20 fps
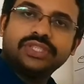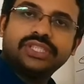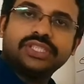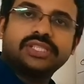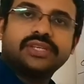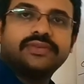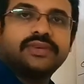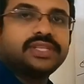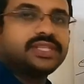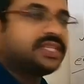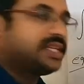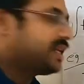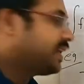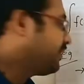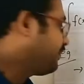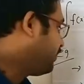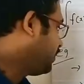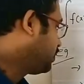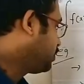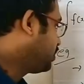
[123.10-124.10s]
which is our
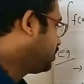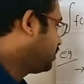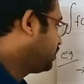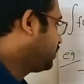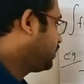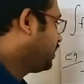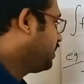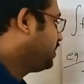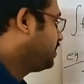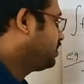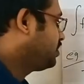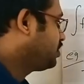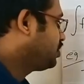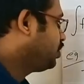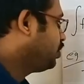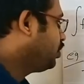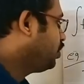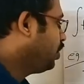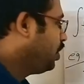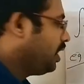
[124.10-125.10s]
second function?
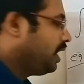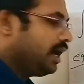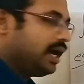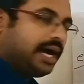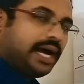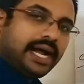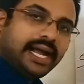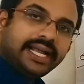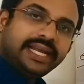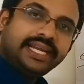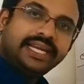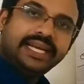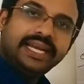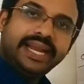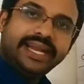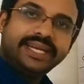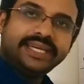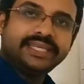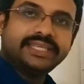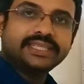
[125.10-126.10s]
So
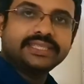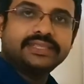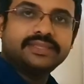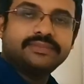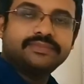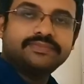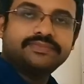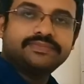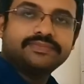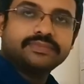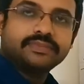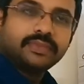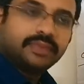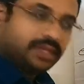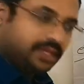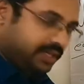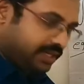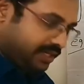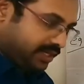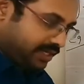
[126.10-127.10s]
ILATE,
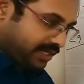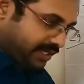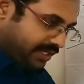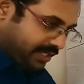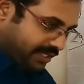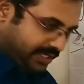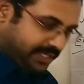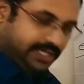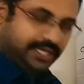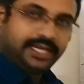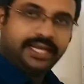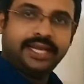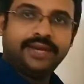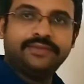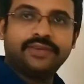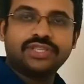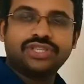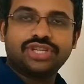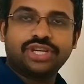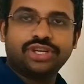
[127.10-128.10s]

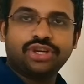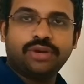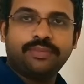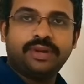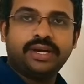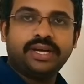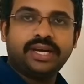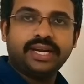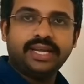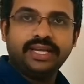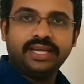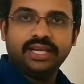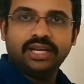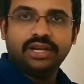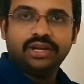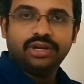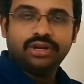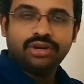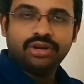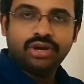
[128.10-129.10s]
inverse trigonometry,
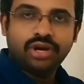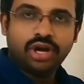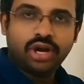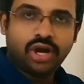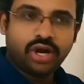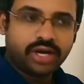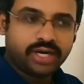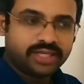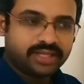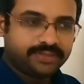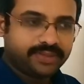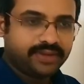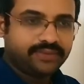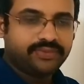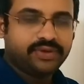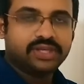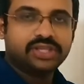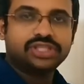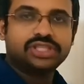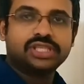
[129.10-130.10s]
logarithmic
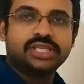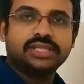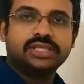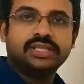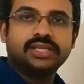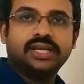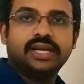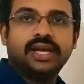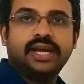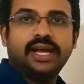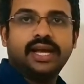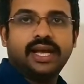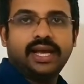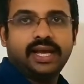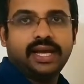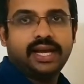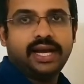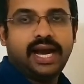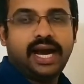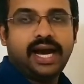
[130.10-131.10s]
function,
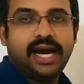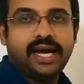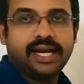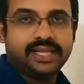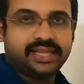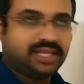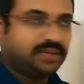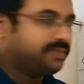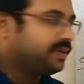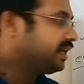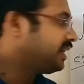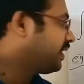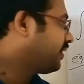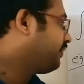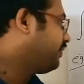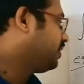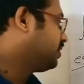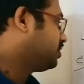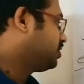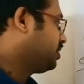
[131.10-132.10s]

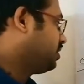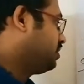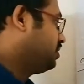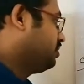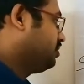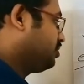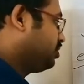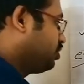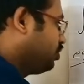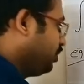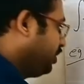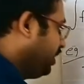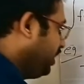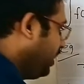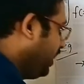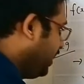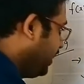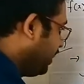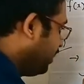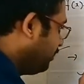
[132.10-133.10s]
arithmetic function. So
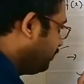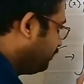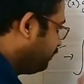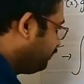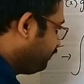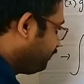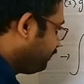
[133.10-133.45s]
here